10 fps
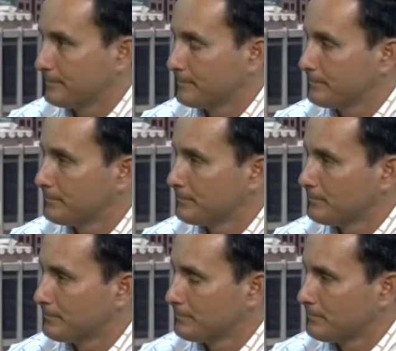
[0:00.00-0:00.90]

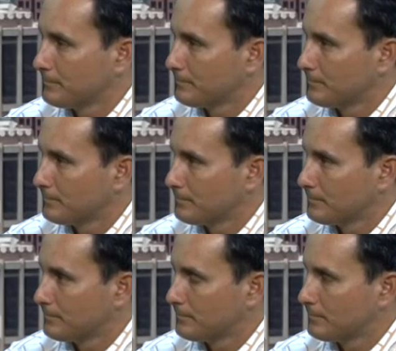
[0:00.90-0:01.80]

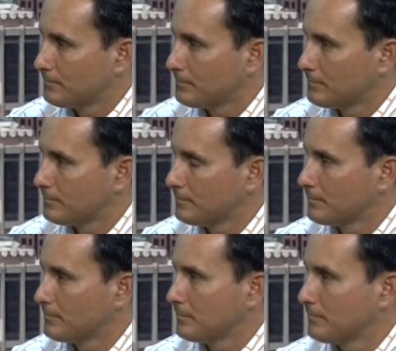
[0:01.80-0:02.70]

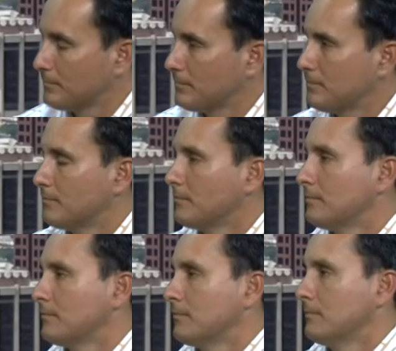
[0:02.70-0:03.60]

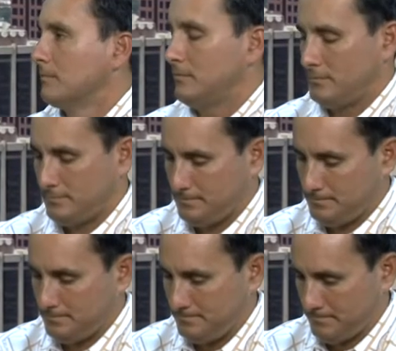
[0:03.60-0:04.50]

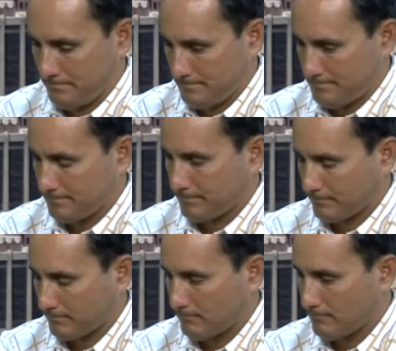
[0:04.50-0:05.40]

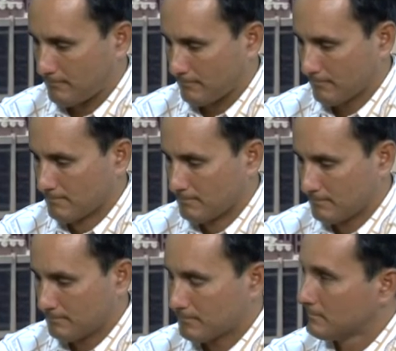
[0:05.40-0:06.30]

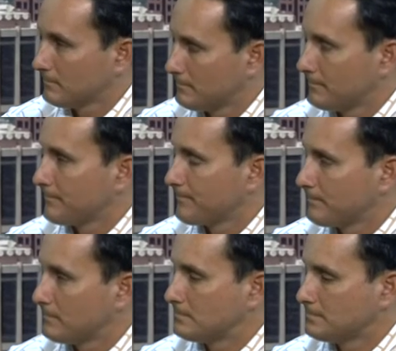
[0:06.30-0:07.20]

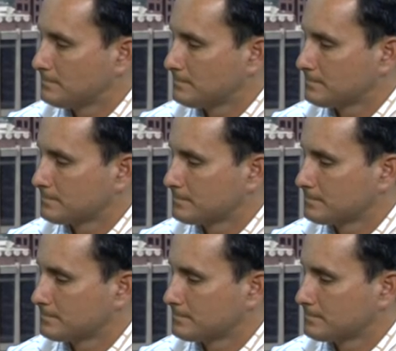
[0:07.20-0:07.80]
(not speaking)